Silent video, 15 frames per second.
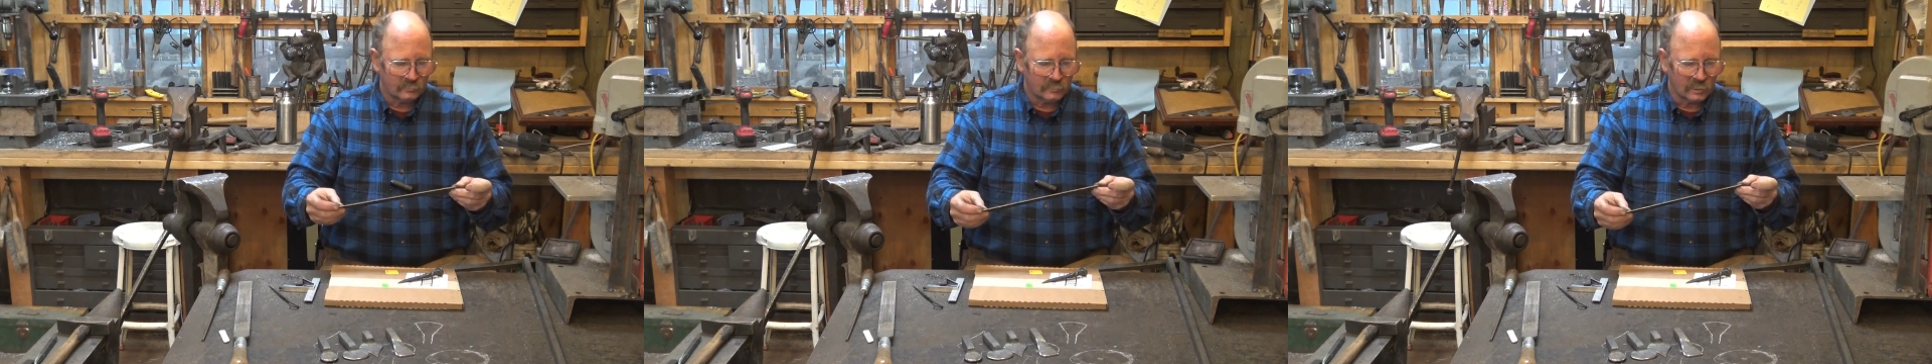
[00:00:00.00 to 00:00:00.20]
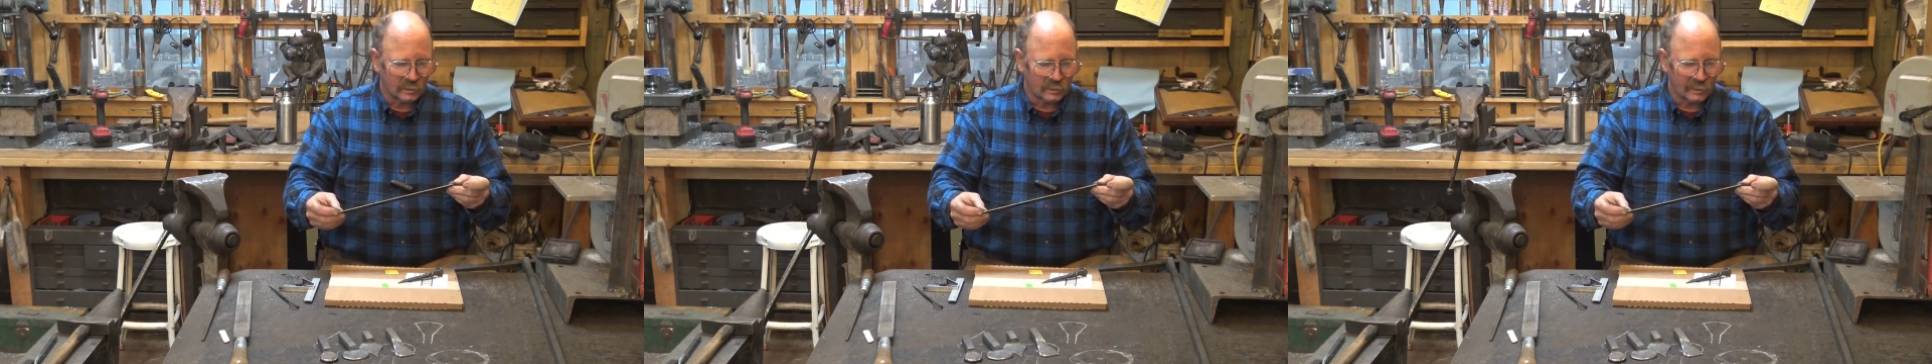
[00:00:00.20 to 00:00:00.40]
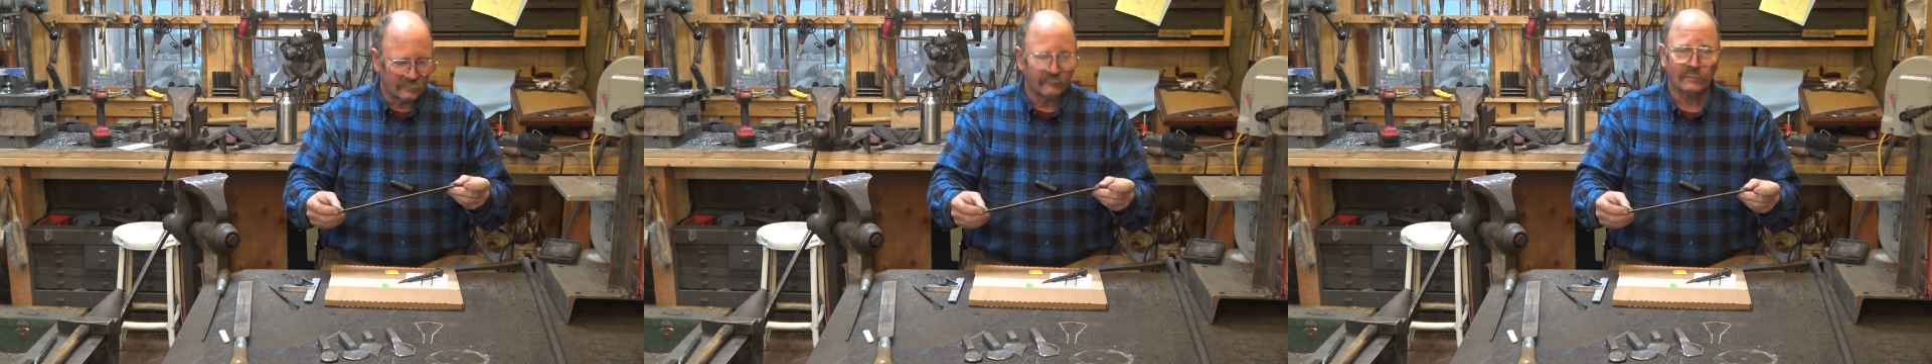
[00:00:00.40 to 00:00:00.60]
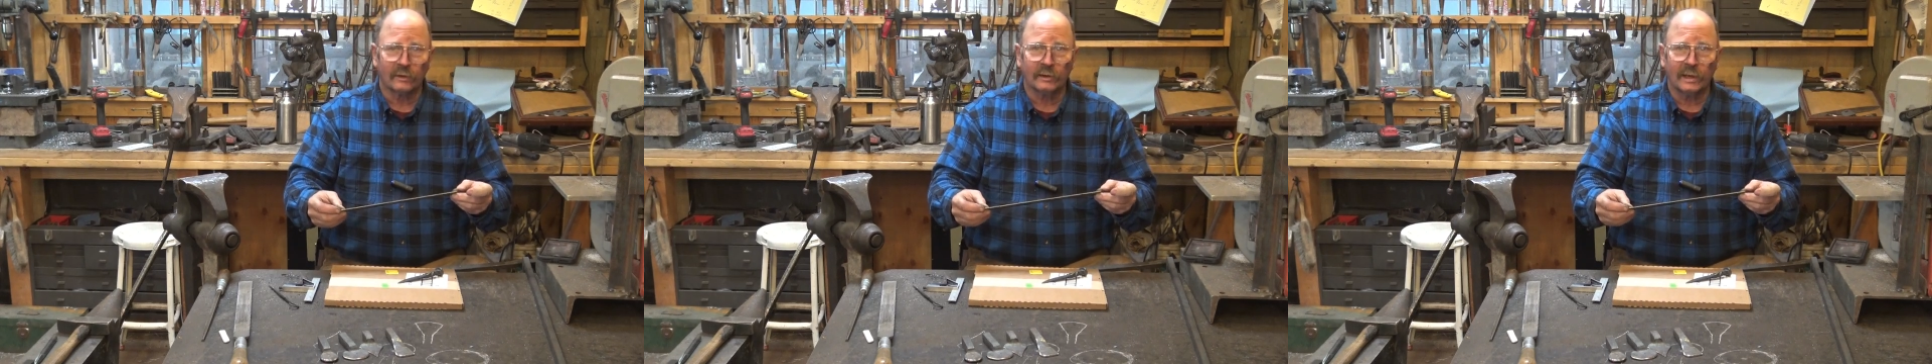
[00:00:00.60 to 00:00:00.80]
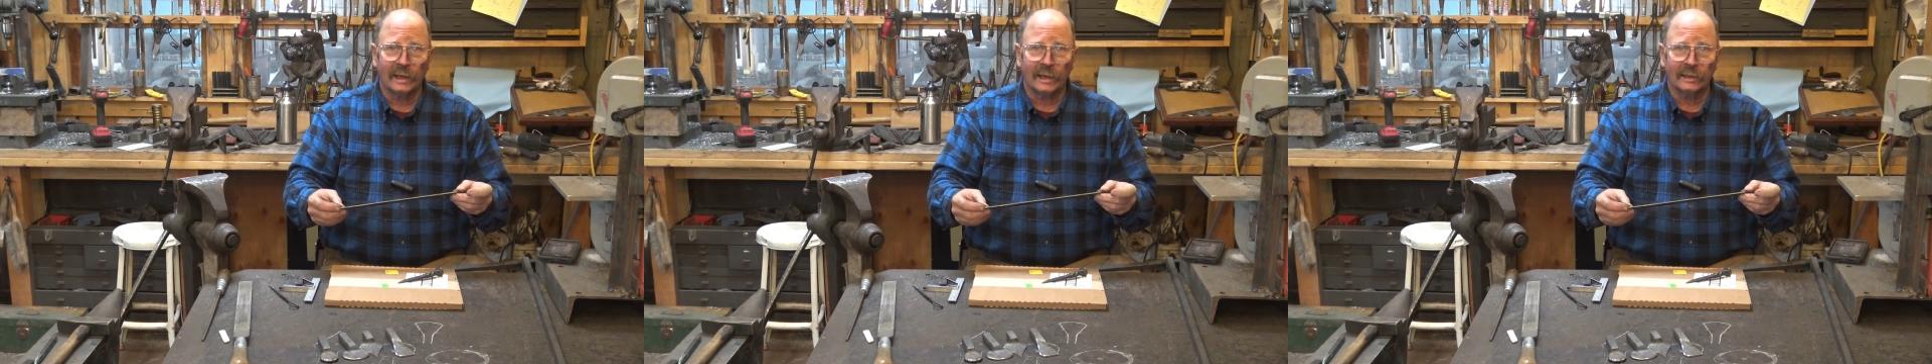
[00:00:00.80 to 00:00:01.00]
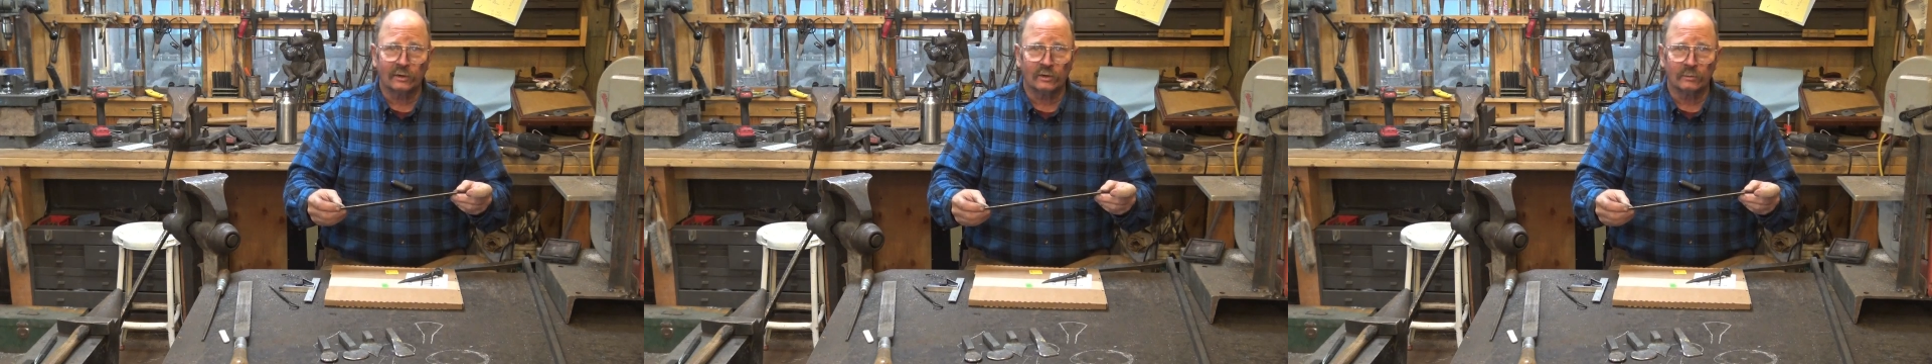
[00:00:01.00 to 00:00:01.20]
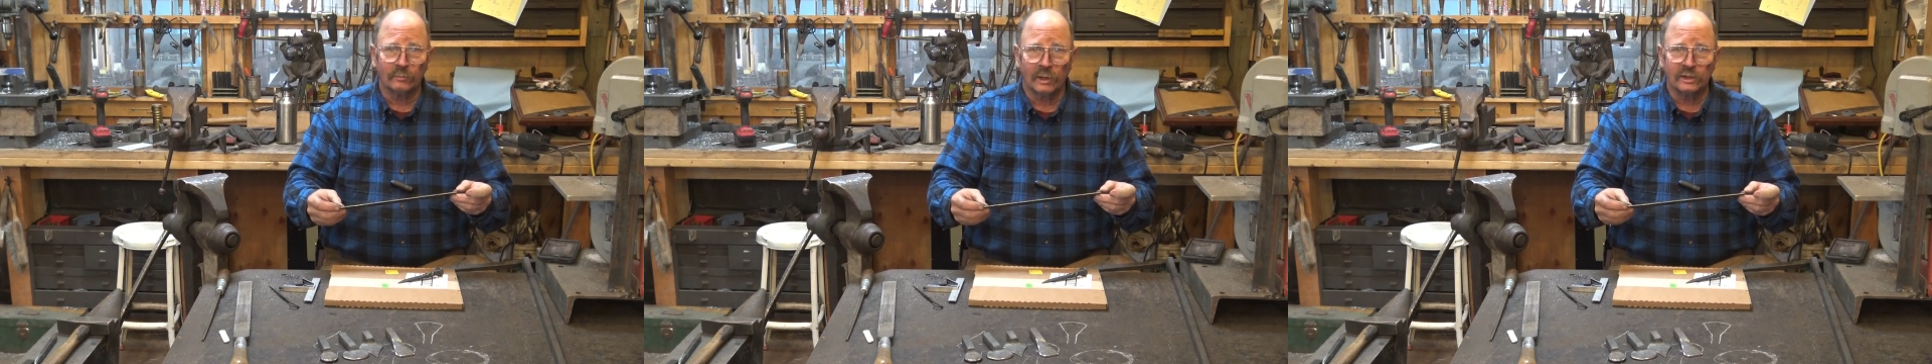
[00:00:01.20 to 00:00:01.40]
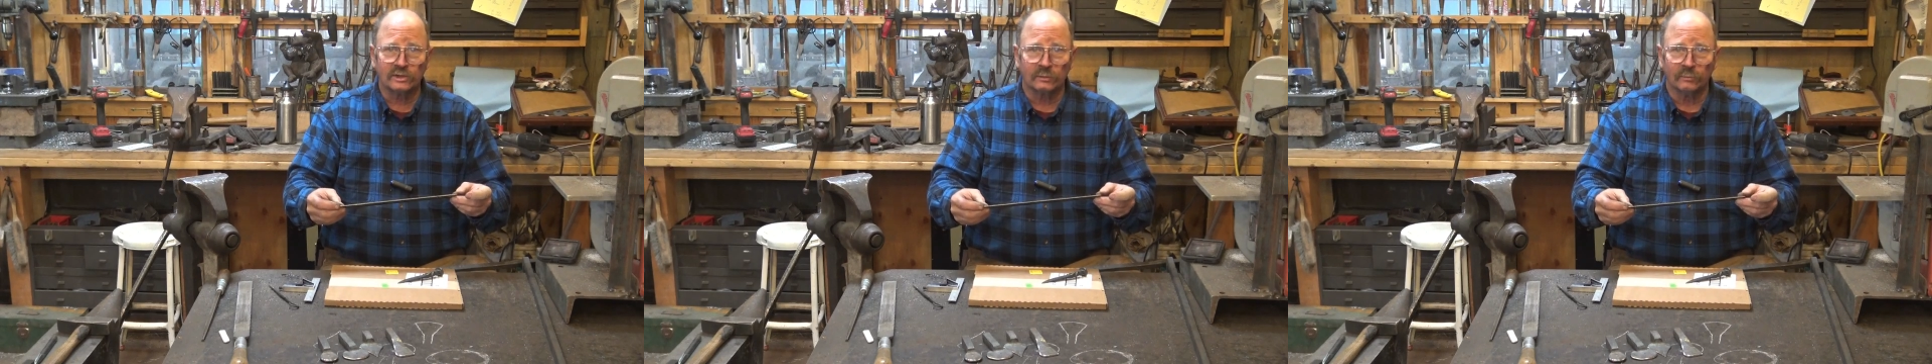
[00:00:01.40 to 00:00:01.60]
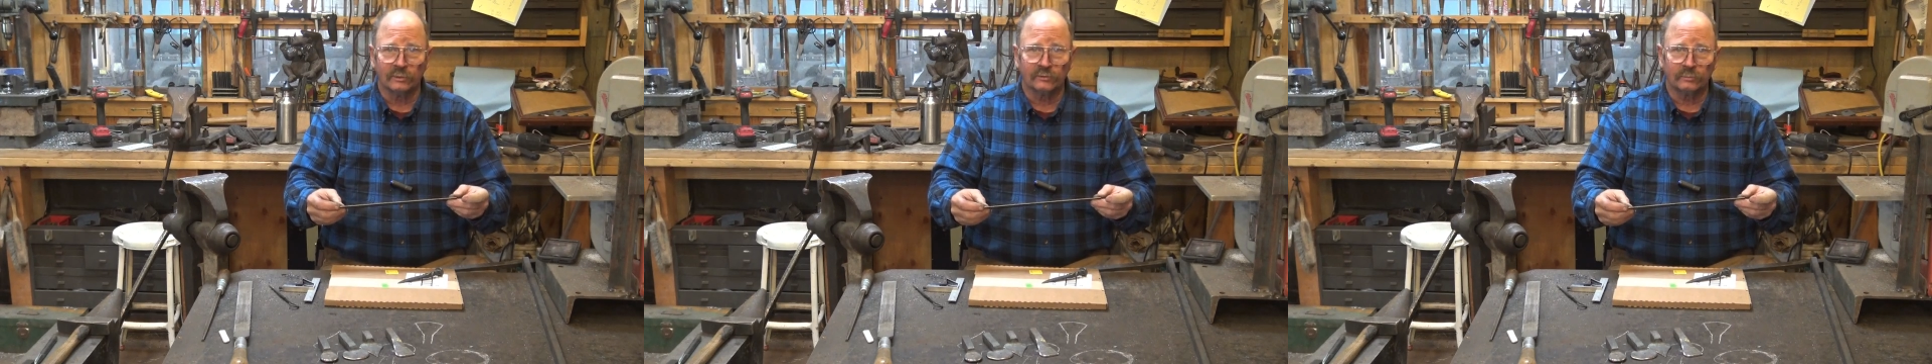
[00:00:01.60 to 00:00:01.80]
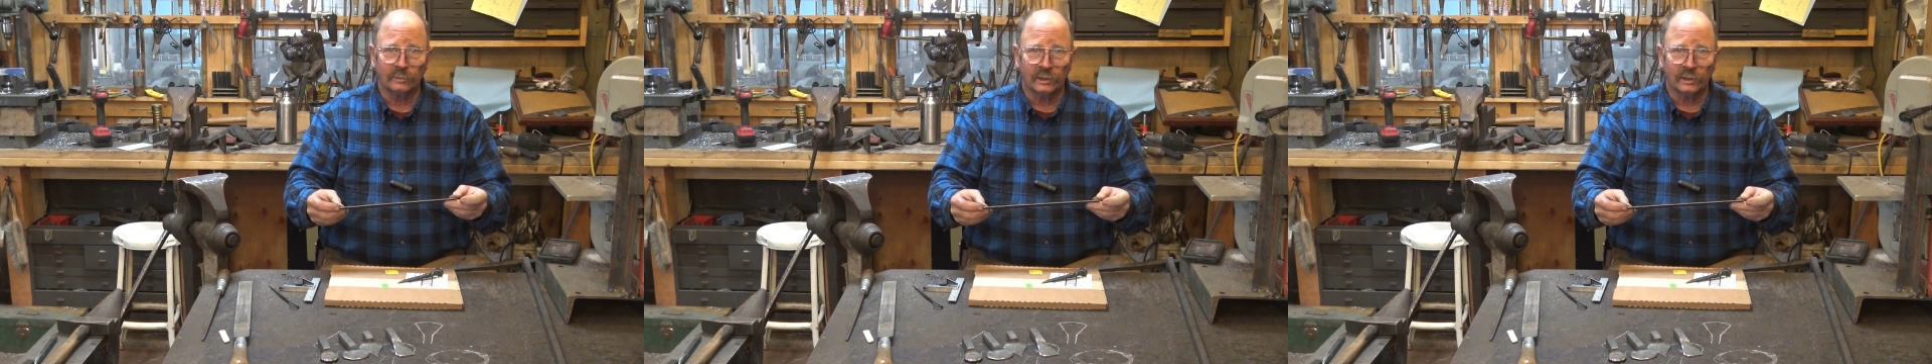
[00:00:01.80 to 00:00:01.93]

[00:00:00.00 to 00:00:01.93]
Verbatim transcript: to get very accurate measurements